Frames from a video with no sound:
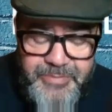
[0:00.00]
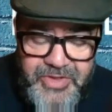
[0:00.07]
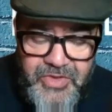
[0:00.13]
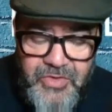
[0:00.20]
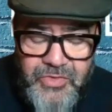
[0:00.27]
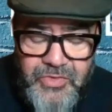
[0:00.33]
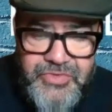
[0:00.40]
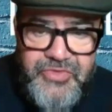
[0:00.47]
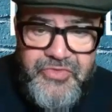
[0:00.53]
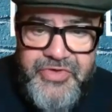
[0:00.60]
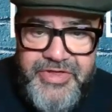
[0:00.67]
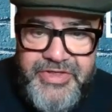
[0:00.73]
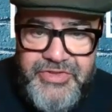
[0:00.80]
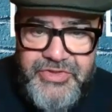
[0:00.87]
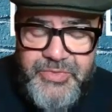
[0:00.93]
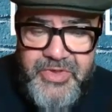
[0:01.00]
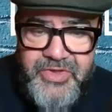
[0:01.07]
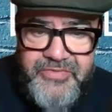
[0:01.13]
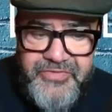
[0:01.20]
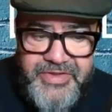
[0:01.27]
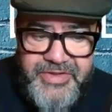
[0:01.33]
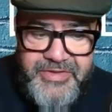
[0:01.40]
beyond
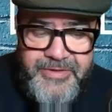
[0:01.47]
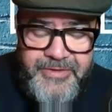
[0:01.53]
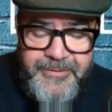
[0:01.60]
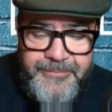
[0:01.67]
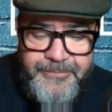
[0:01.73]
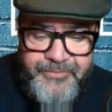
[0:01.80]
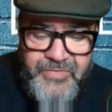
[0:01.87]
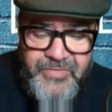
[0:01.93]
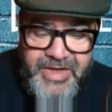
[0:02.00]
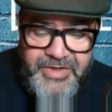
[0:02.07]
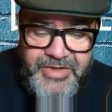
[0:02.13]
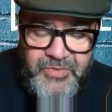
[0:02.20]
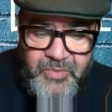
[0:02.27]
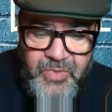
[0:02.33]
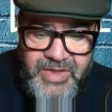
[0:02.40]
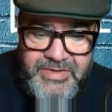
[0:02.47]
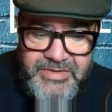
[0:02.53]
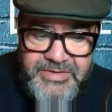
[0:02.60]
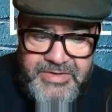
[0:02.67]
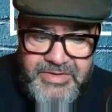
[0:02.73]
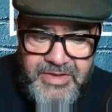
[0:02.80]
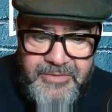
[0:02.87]
cringeworthy. And you
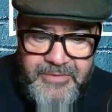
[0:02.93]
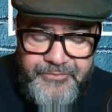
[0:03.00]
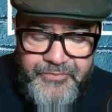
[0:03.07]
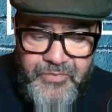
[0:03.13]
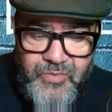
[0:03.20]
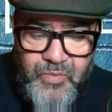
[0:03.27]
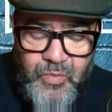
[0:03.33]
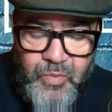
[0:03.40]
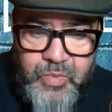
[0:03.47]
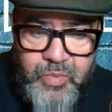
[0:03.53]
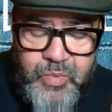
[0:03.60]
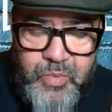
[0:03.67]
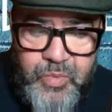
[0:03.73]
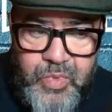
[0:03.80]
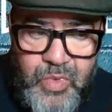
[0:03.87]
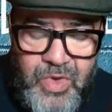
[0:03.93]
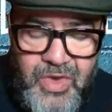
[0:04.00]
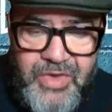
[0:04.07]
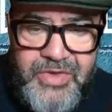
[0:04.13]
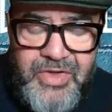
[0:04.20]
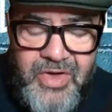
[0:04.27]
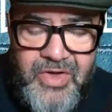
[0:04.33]
wonder
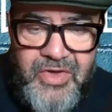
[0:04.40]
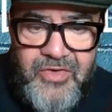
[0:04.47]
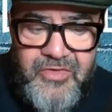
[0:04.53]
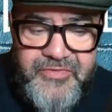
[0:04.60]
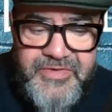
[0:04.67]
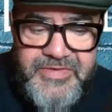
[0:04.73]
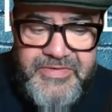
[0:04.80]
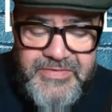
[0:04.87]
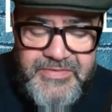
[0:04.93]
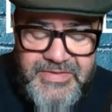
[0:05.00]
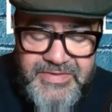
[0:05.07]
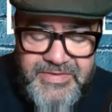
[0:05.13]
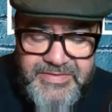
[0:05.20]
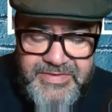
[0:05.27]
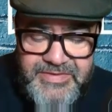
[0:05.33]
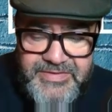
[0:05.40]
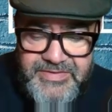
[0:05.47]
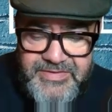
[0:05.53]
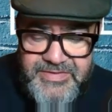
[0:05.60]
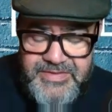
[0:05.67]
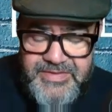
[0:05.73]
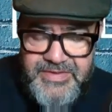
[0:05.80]
what on earth is
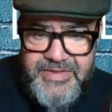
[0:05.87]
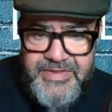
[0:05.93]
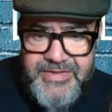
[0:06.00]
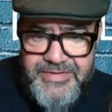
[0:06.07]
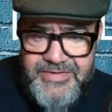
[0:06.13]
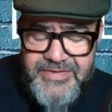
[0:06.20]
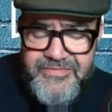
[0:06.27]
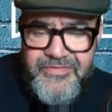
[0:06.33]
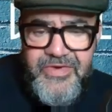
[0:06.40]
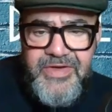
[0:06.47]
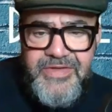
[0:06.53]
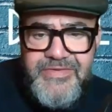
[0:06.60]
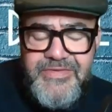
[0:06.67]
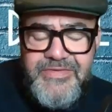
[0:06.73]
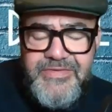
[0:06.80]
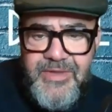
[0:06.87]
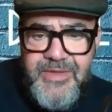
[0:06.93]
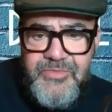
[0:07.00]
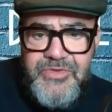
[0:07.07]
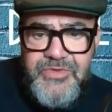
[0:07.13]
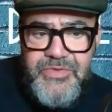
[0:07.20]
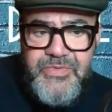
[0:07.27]
his advisors
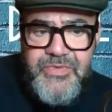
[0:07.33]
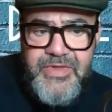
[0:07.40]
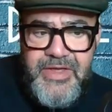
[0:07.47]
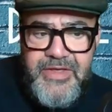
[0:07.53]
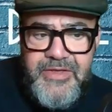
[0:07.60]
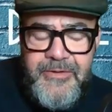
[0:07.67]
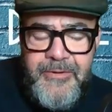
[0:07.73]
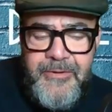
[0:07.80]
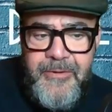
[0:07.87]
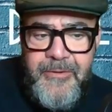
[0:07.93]
up to that